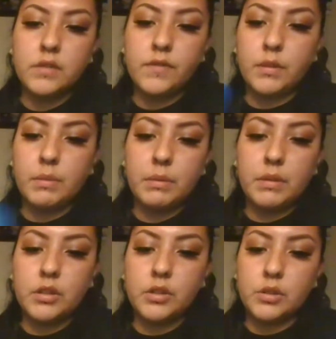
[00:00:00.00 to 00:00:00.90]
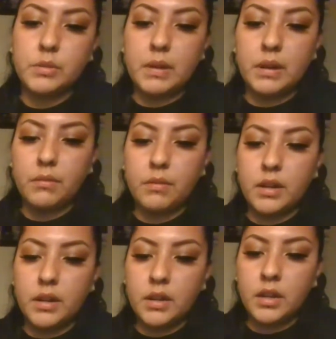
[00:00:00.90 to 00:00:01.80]
for the people that chose pile
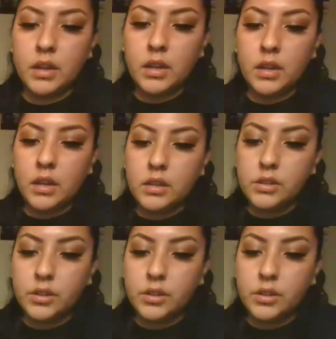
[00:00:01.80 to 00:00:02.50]
1.